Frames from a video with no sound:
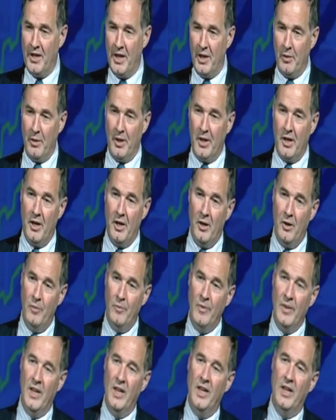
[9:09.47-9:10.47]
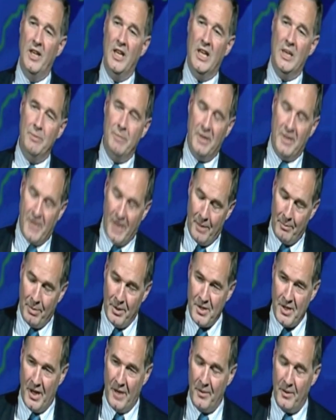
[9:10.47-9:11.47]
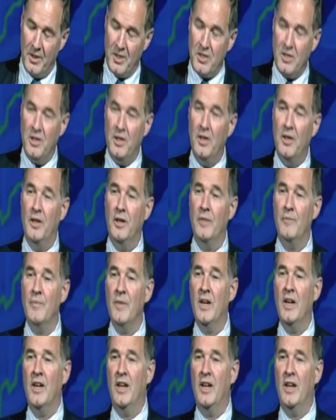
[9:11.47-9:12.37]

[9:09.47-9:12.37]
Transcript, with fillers: a year ago. It'll be 10% this year.